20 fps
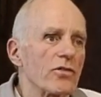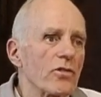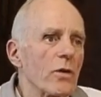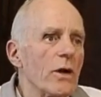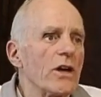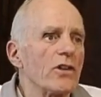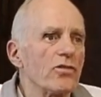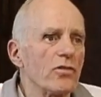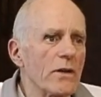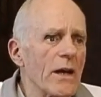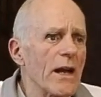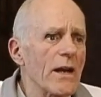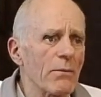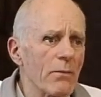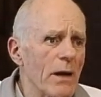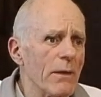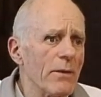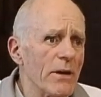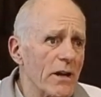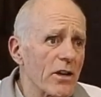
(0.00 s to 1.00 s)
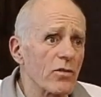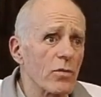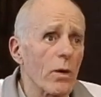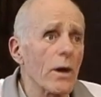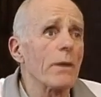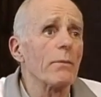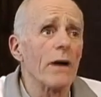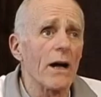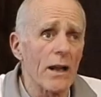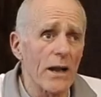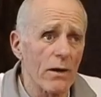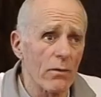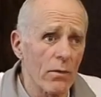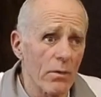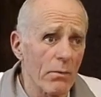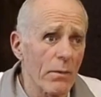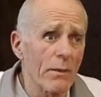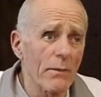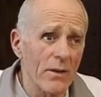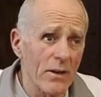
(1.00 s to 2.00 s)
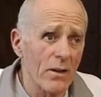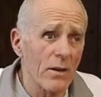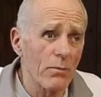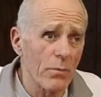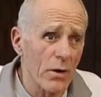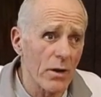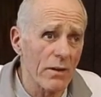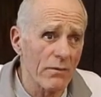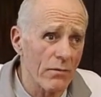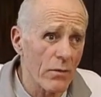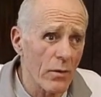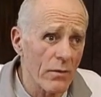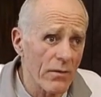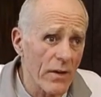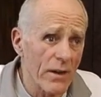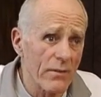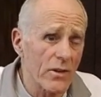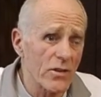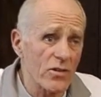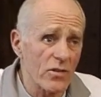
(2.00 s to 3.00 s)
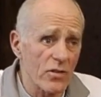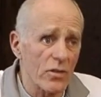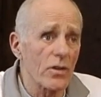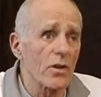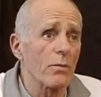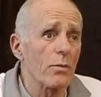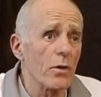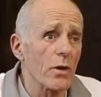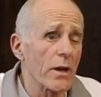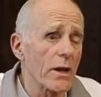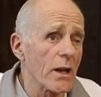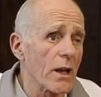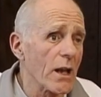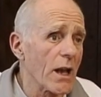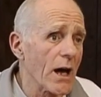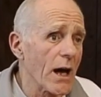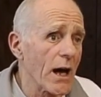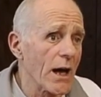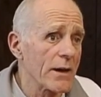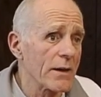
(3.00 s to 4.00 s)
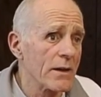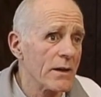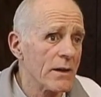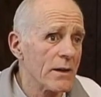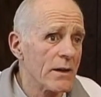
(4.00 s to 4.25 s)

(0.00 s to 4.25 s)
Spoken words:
So as you get it maybe in a 20 mile an hour wind, maybe you're going to pull in 4 or 5 inches. You're going to pull in a lot.